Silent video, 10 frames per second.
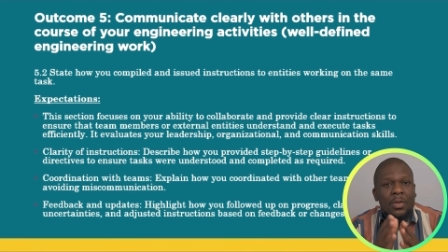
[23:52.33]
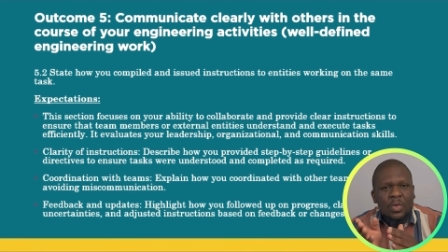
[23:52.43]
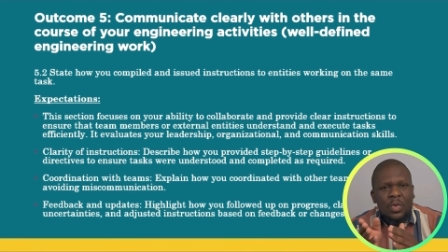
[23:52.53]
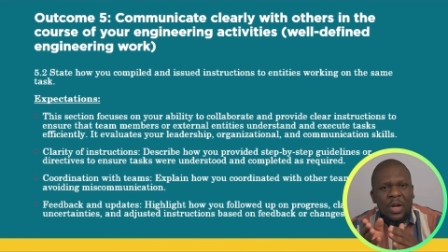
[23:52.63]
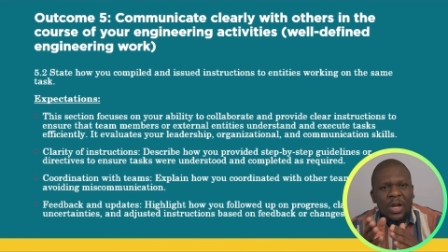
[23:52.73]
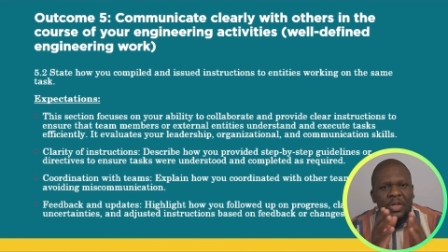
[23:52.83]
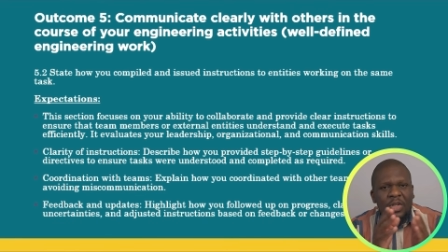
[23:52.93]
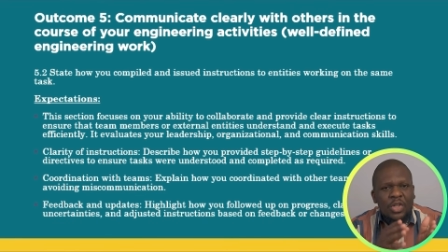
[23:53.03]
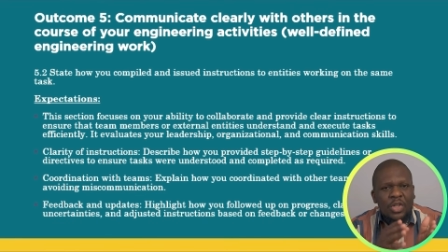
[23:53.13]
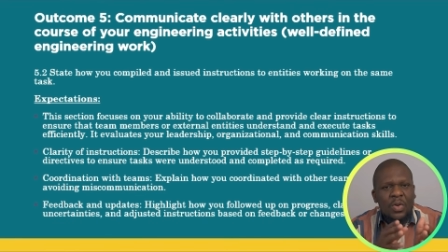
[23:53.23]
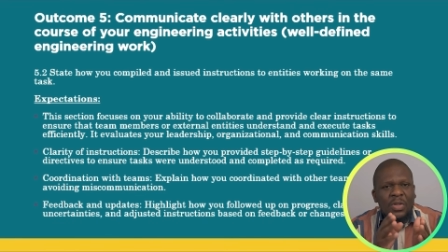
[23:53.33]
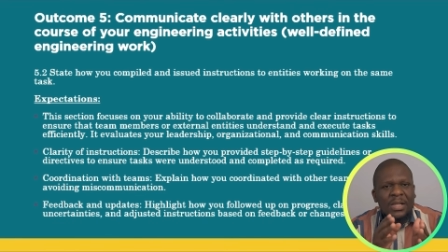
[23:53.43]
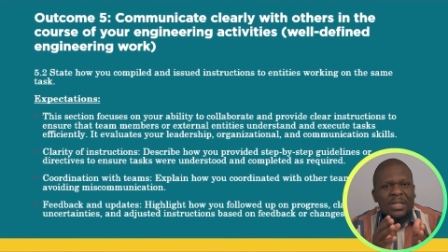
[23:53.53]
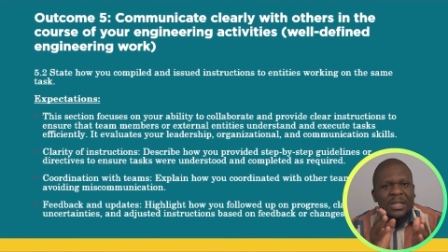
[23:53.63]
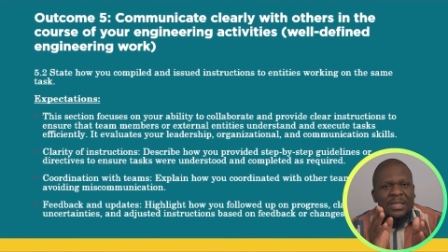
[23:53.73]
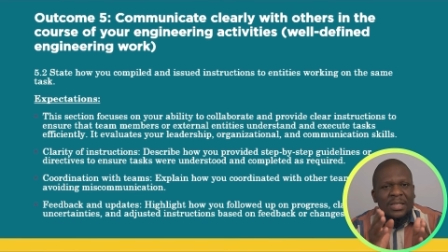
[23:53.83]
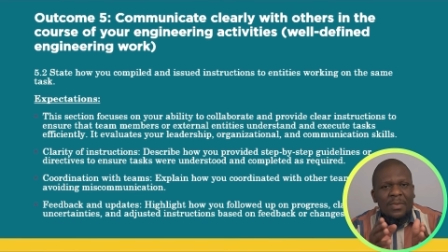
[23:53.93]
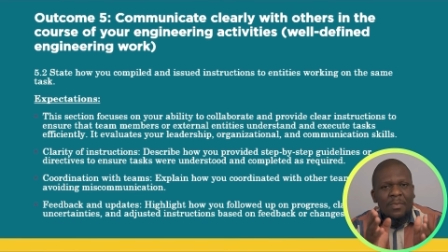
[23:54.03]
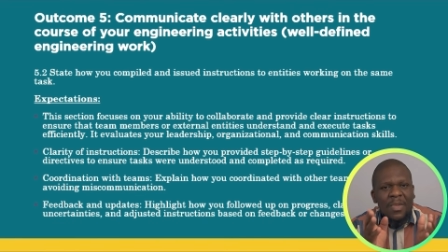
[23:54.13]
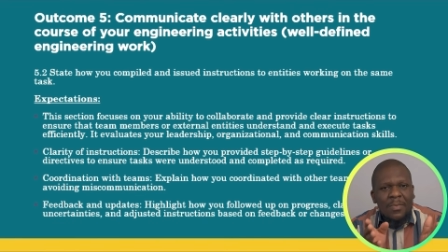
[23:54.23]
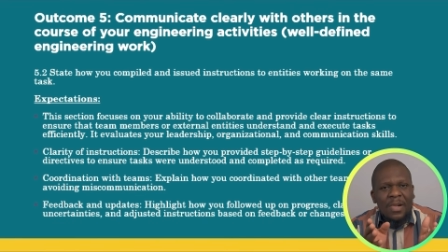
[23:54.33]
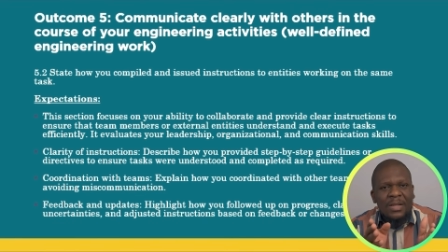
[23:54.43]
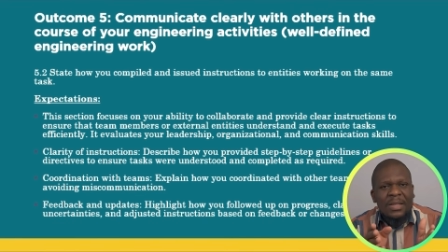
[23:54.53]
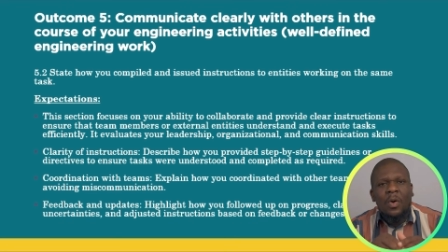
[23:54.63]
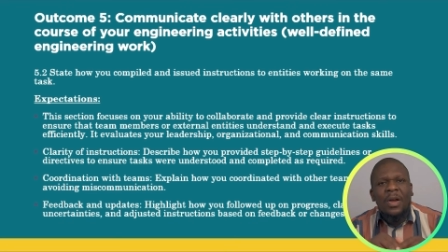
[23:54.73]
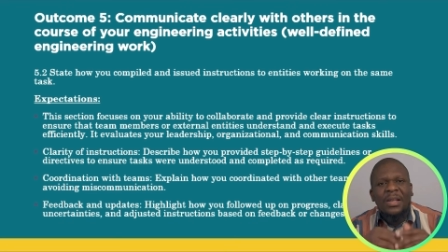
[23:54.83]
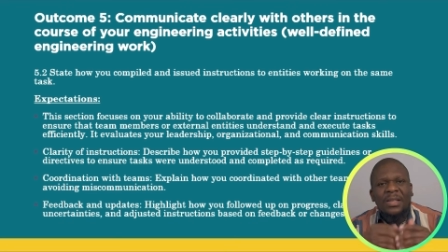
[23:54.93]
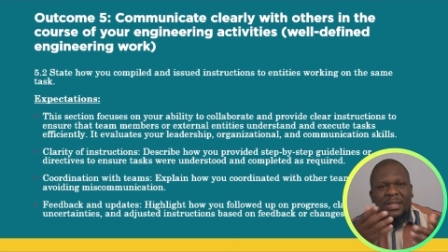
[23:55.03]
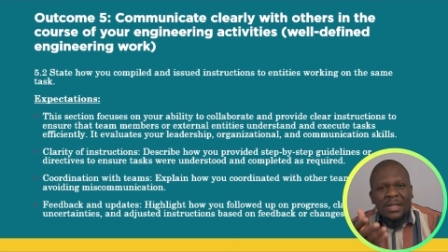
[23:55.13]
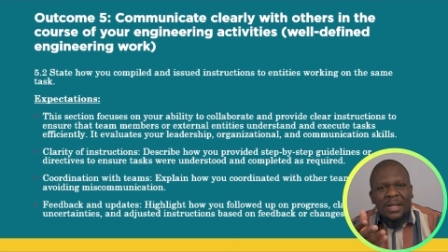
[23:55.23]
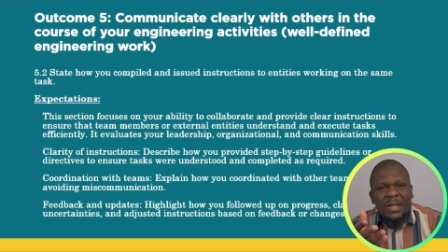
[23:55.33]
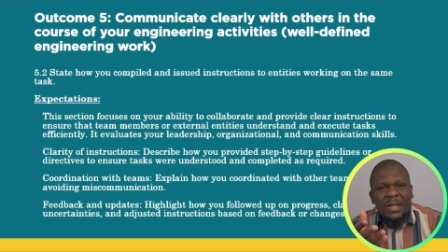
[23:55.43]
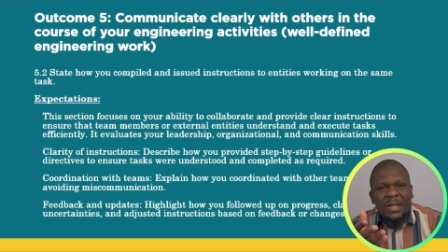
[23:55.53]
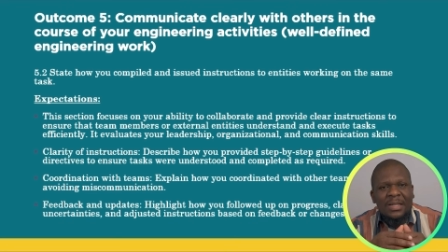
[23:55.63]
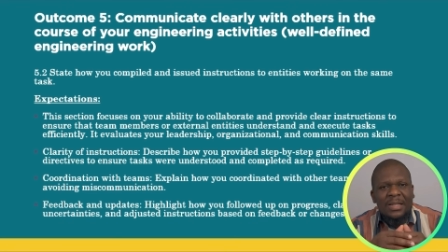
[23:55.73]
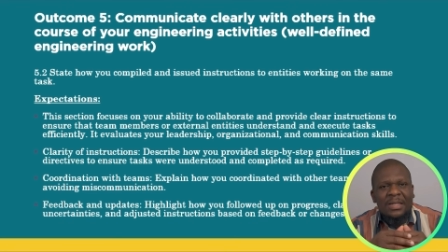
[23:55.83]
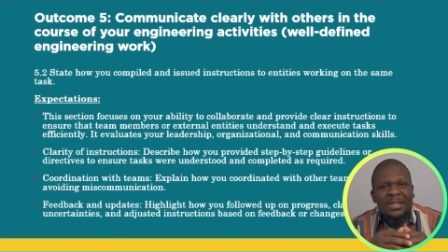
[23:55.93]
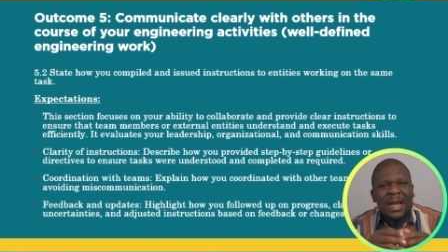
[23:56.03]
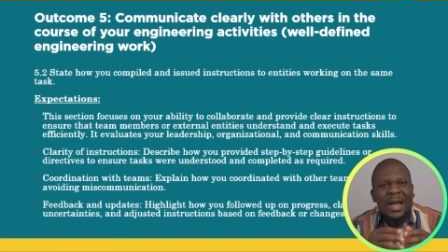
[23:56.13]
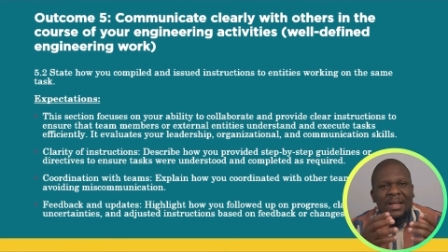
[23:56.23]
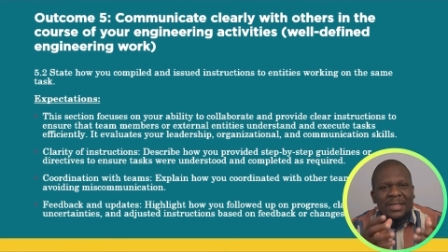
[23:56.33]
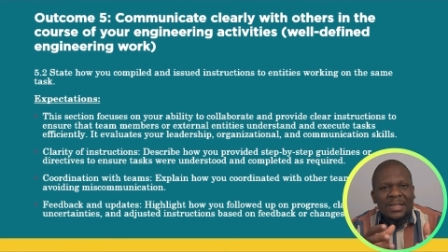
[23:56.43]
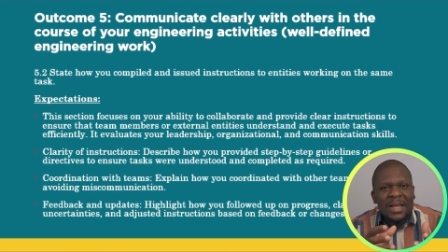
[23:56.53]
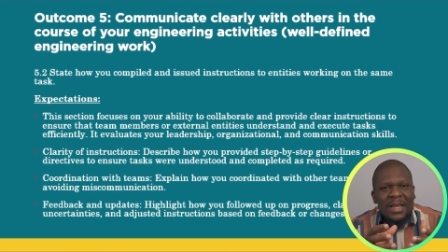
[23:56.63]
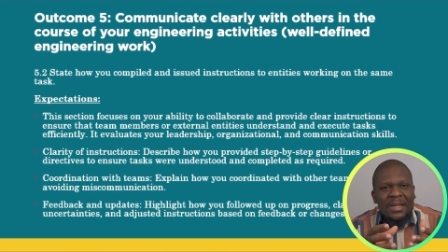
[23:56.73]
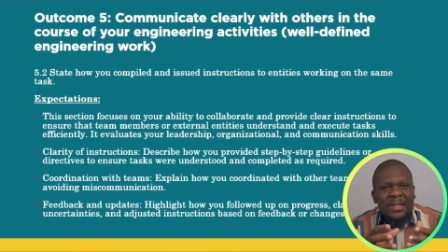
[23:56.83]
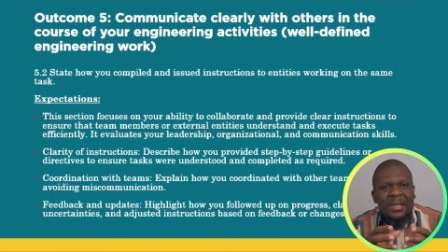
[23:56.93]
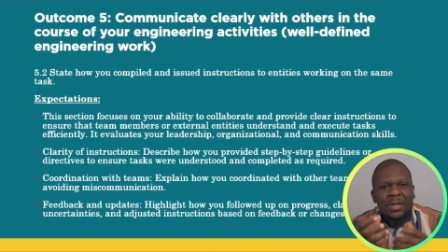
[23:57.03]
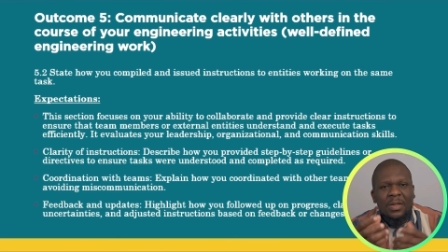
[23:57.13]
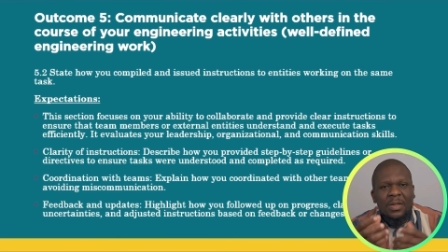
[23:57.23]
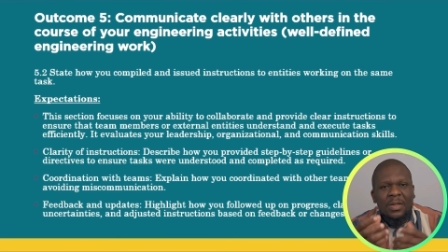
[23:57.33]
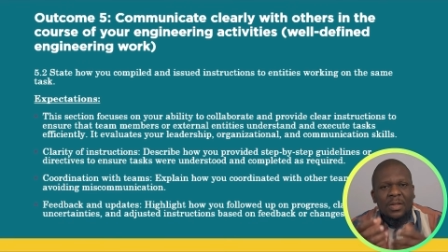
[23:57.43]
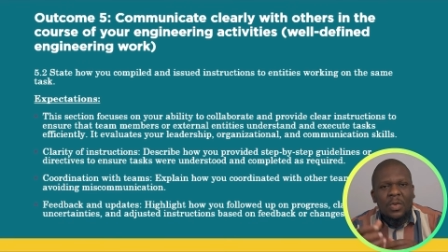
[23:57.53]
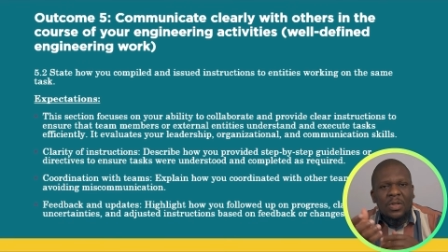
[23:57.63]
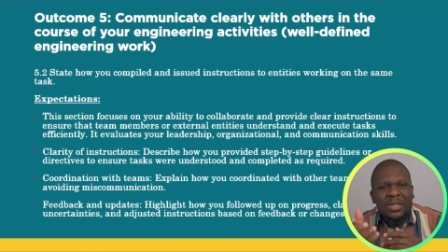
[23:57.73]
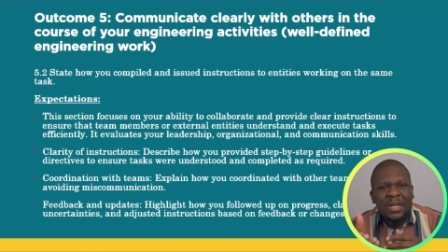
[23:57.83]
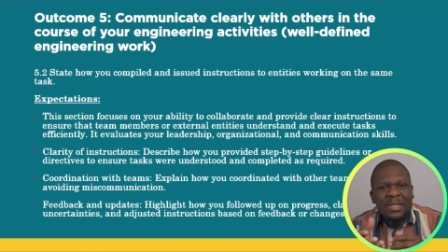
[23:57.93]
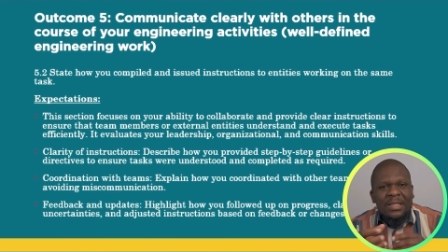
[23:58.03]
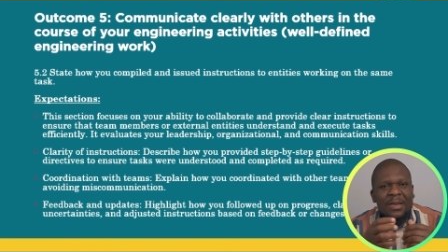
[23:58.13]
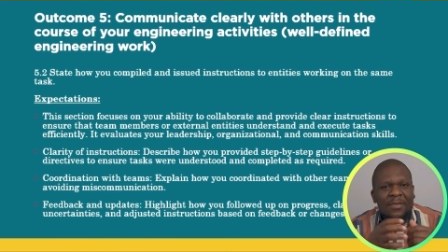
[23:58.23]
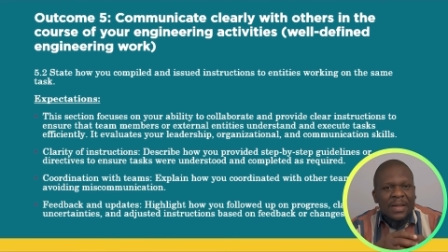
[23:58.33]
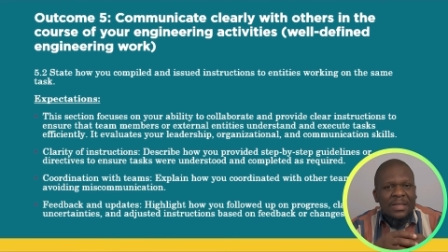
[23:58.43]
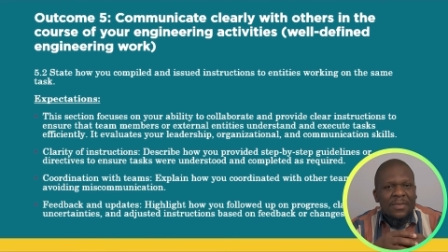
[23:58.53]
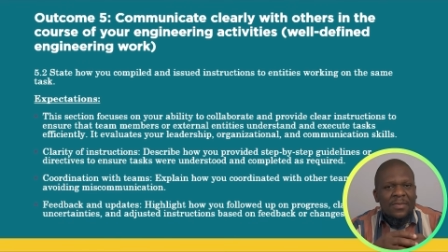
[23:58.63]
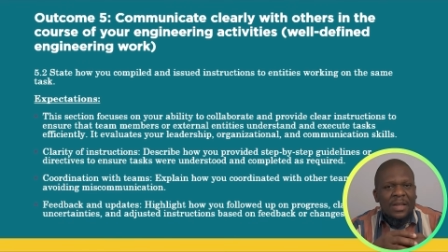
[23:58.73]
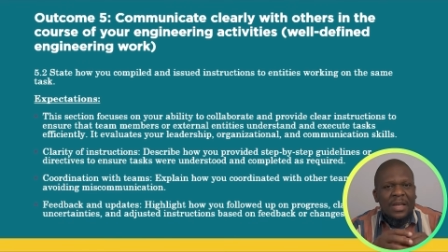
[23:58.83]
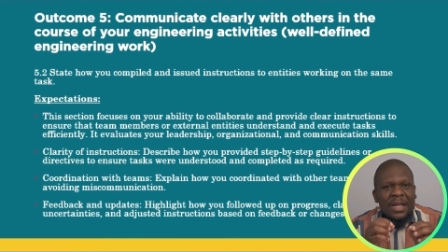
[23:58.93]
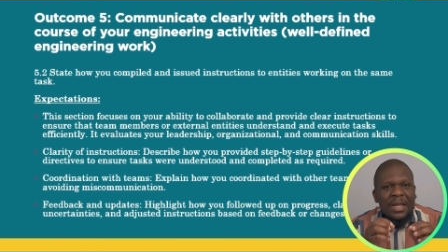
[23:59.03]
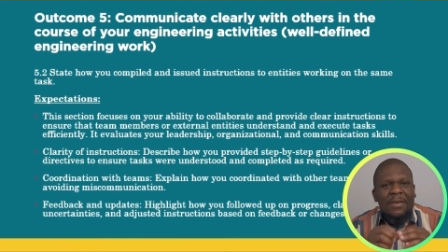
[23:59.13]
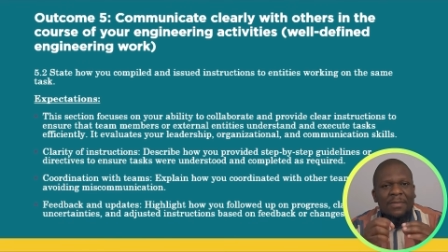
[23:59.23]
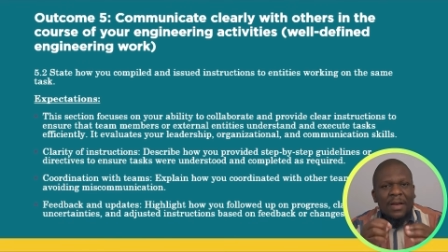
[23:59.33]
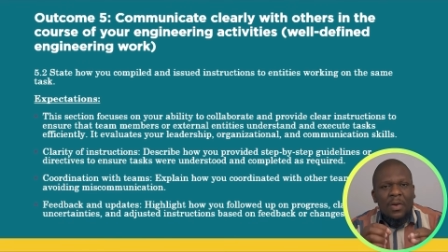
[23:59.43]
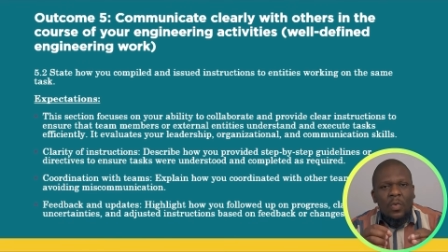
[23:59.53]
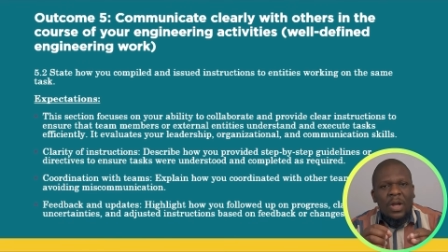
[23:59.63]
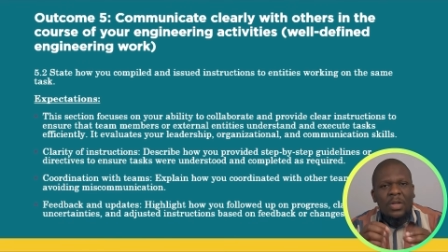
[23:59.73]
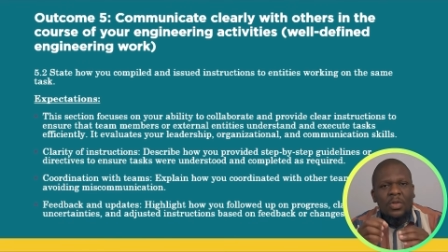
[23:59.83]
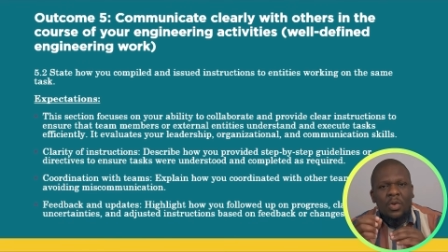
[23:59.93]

to ensure that the team members or external entities understand and execute tasks effectively. It evaluates